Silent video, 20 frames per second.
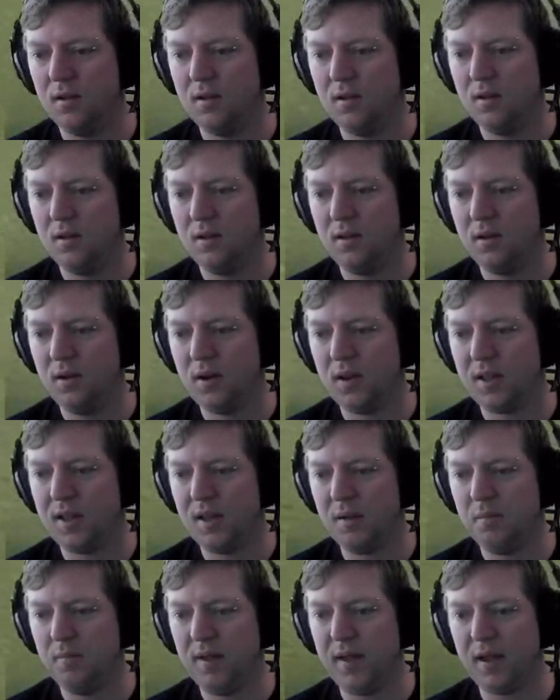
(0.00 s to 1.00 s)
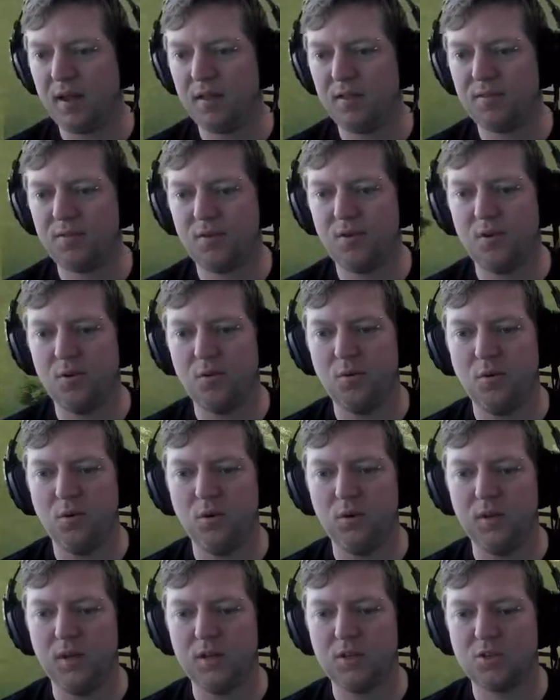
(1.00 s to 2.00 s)
And they've got to come back through
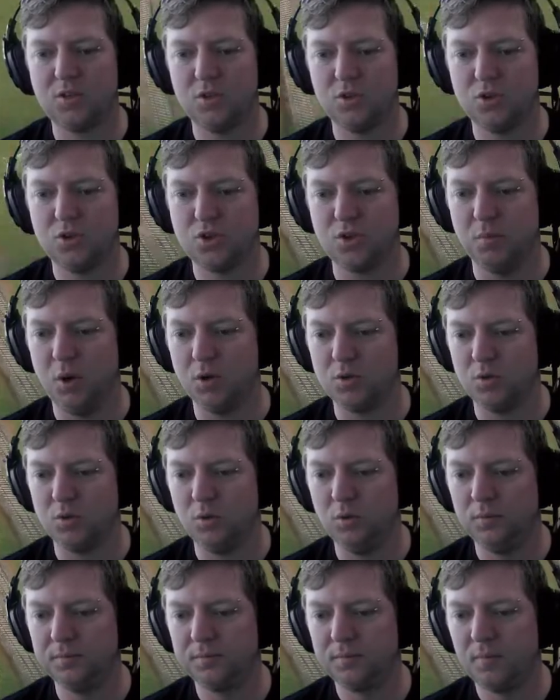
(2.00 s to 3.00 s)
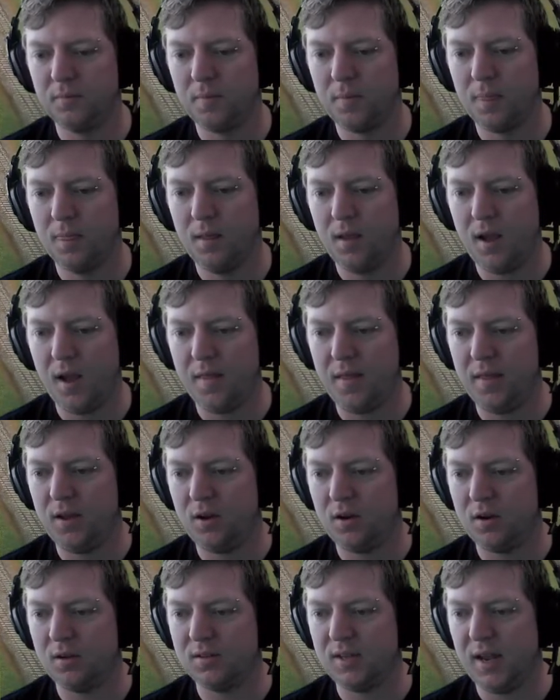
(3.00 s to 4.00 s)
all this schmozzle. And then they've
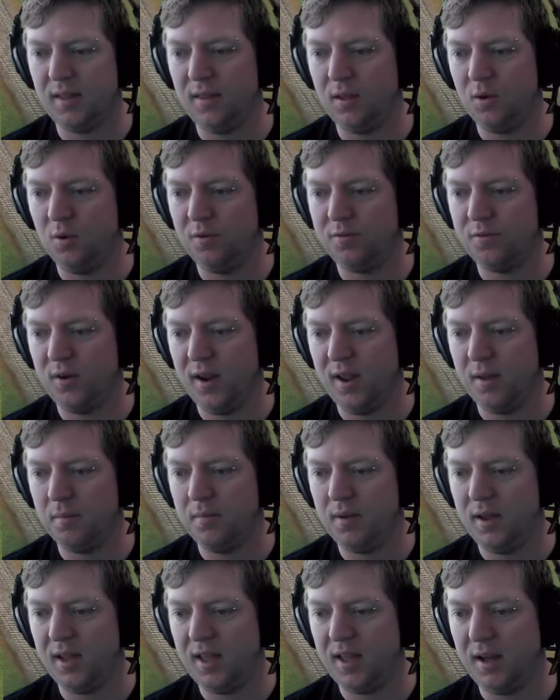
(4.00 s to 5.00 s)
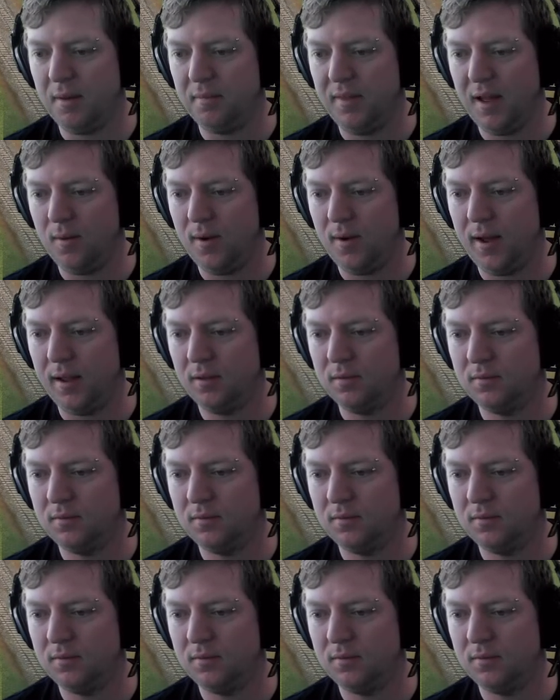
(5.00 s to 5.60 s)
got to take the off-ramp and come that way.